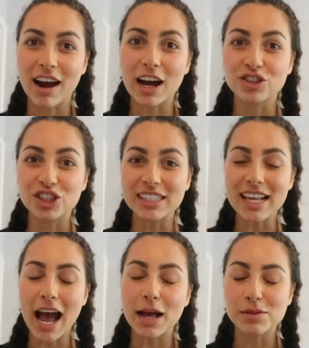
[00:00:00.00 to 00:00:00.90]
her out. She's
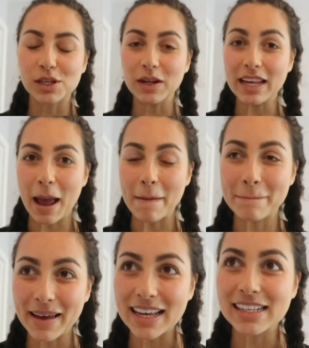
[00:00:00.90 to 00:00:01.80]
absolutely
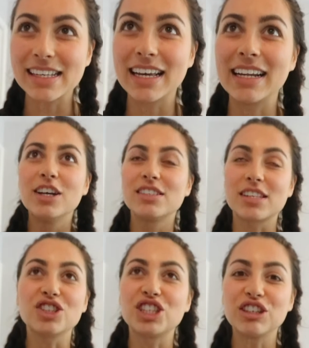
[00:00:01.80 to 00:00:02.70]
amazing.
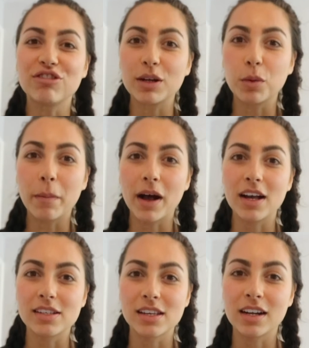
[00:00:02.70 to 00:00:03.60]
Such an incredible
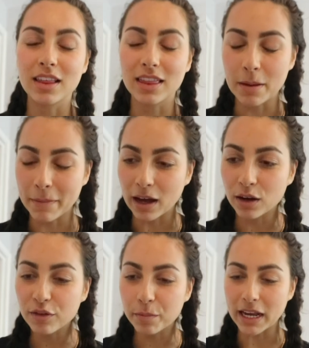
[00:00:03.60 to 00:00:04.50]
person. The
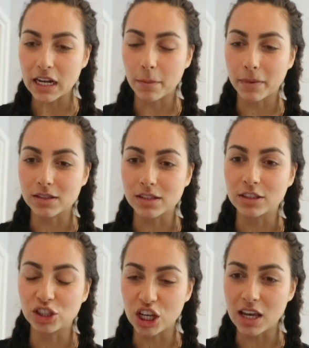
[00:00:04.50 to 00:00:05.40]
amount of peanut butter
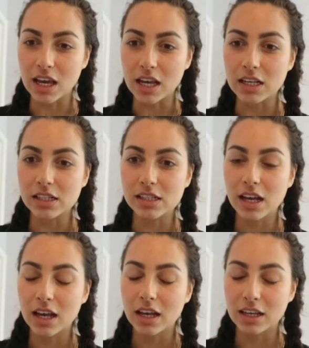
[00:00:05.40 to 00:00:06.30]
she eats
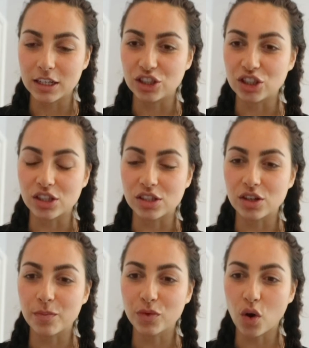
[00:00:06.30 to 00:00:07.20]
is just
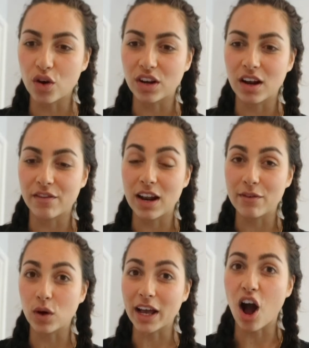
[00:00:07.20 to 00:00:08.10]
on another
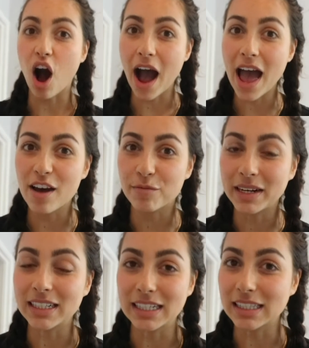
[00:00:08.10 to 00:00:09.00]
level. Like I have
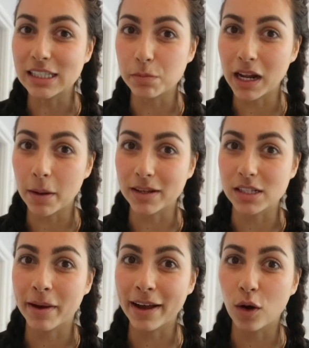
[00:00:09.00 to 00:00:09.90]
been addicted to peanut
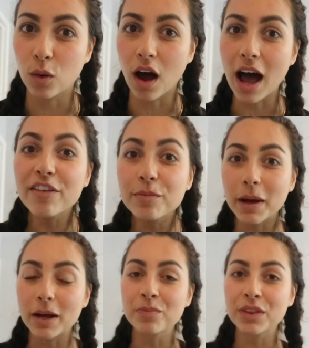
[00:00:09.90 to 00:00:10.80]
butter my whole life,
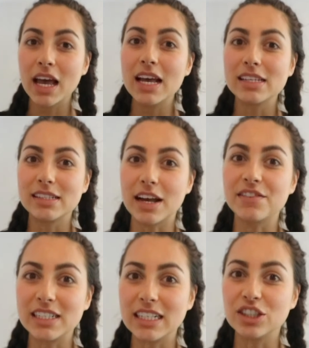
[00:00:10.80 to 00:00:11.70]
but
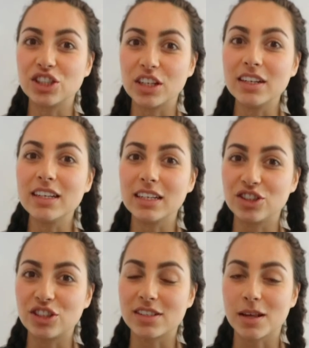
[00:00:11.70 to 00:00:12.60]
Steph's addiction
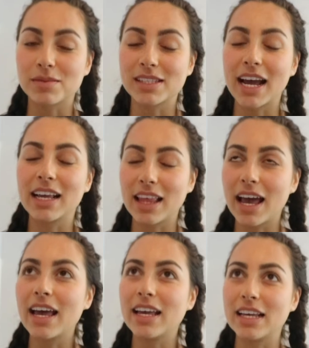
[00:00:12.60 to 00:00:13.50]
is just, I'm saying
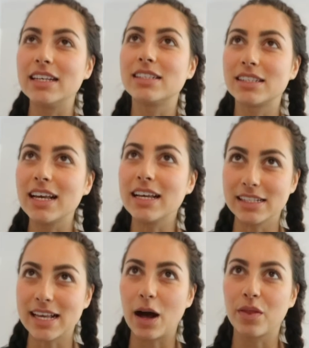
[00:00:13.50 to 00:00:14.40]
that it's,
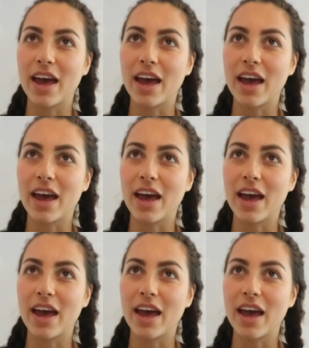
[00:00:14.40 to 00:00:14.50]
it's out